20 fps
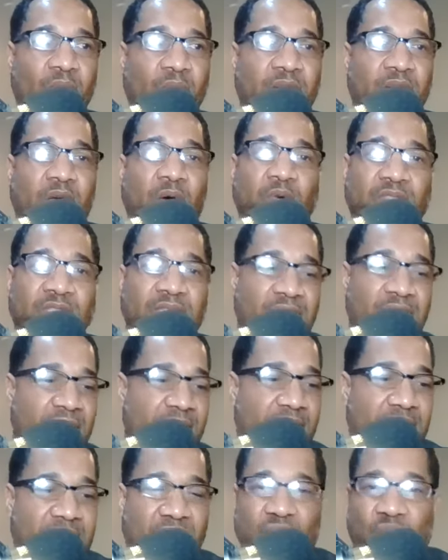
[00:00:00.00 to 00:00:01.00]
when those
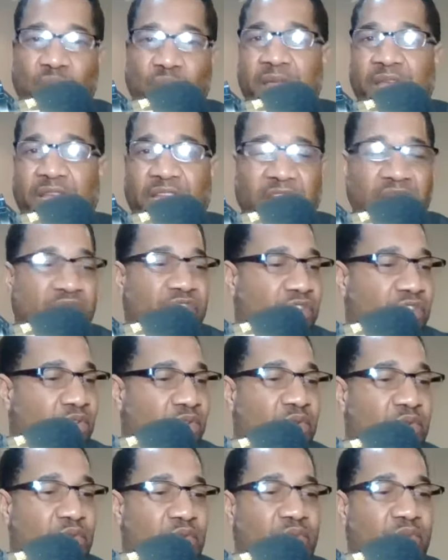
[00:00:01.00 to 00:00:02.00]
kids went
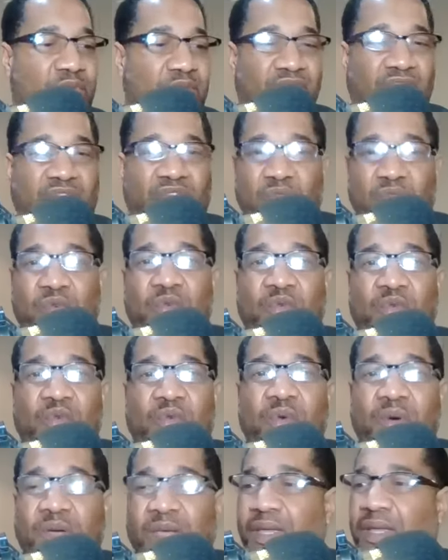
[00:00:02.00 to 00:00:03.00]
into the
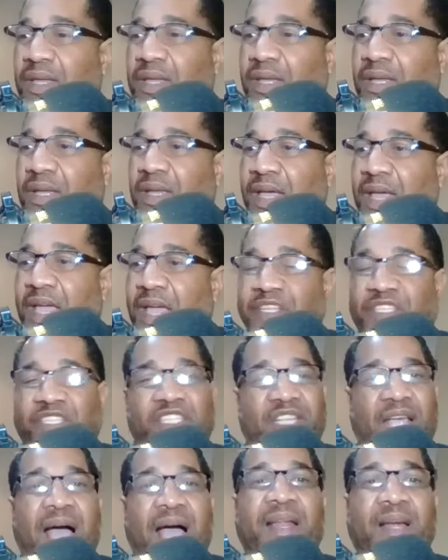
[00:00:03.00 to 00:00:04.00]
school and
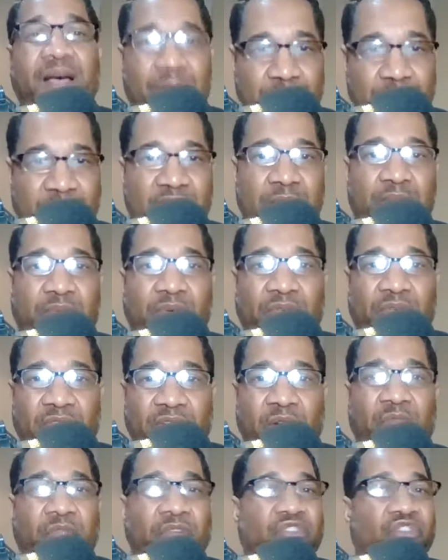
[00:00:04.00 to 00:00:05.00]
shot up people,
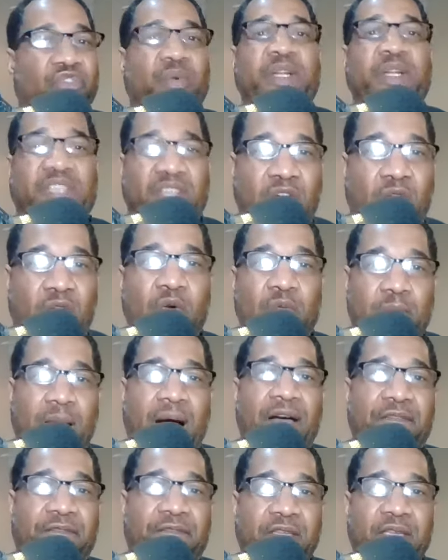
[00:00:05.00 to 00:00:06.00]
you know, the trench coat
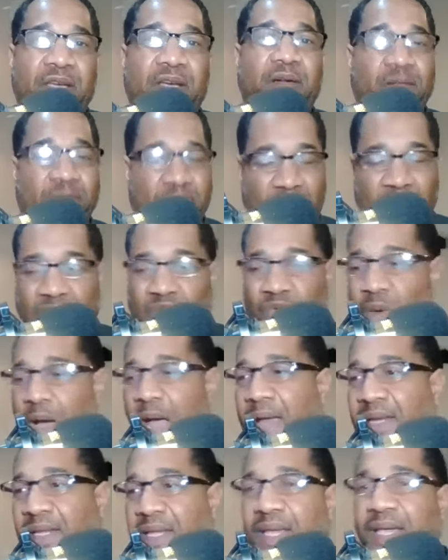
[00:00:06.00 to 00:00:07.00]
mafia, bunch of
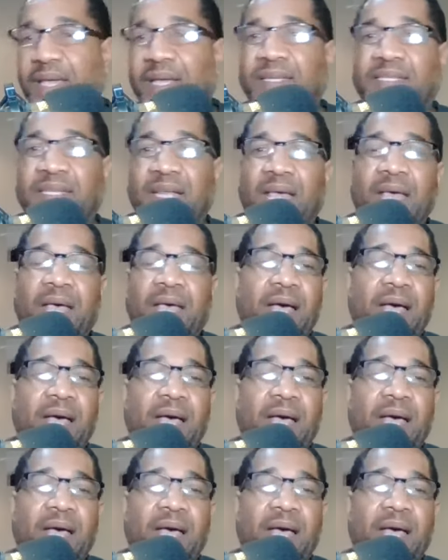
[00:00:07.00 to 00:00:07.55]
white kids.